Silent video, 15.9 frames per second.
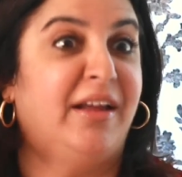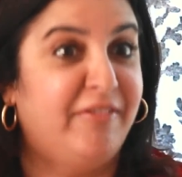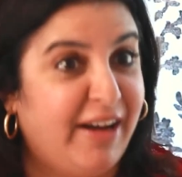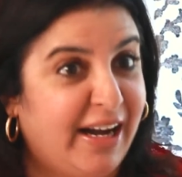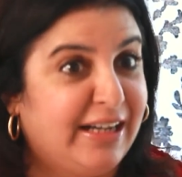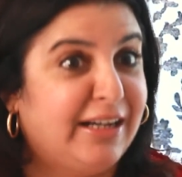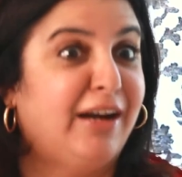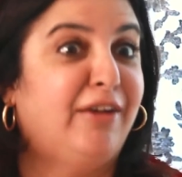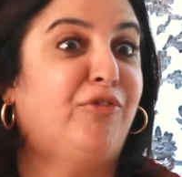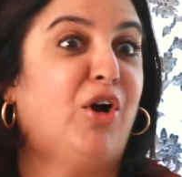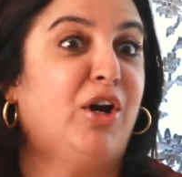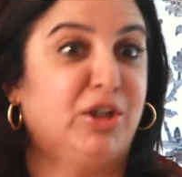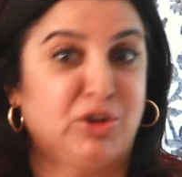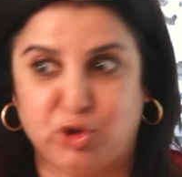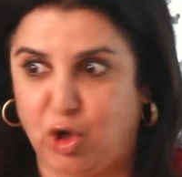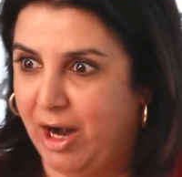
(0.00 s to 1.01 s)
They waited for
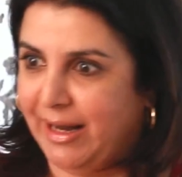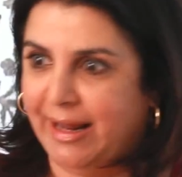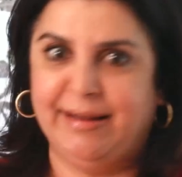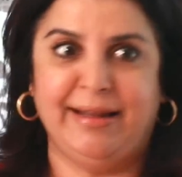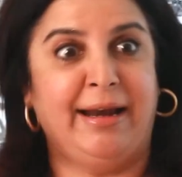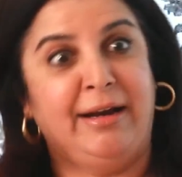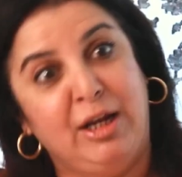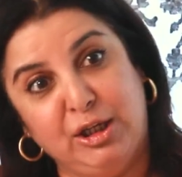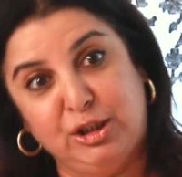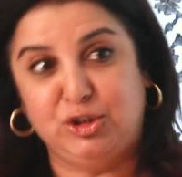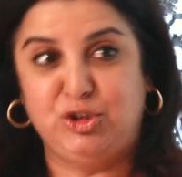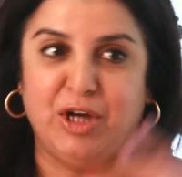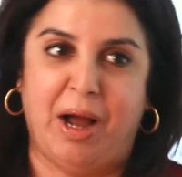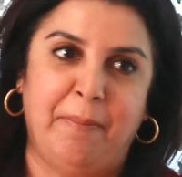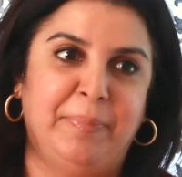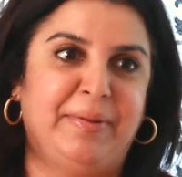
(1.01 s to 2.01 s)
his shot and then
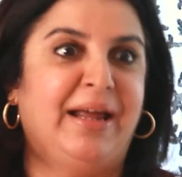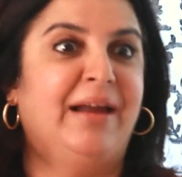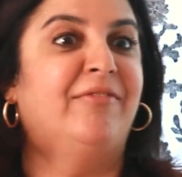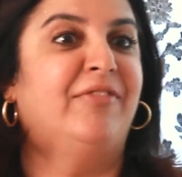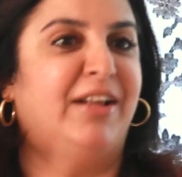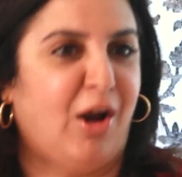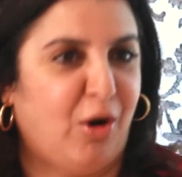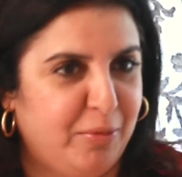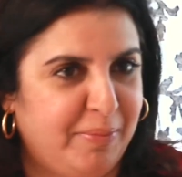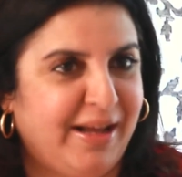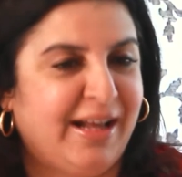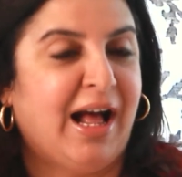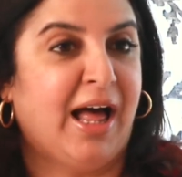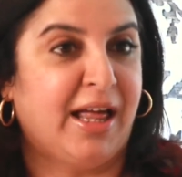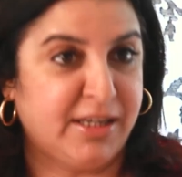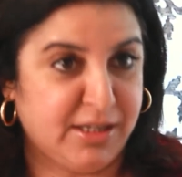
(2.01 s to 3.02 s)
jumped in without
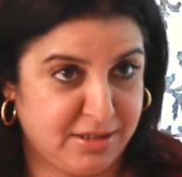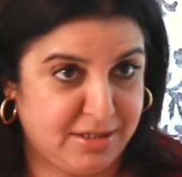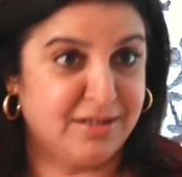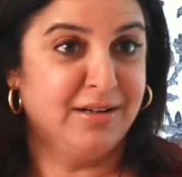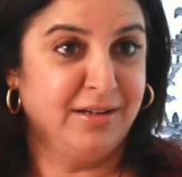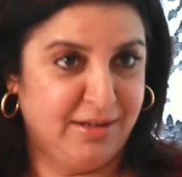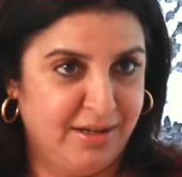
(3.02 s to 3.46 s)
being asked.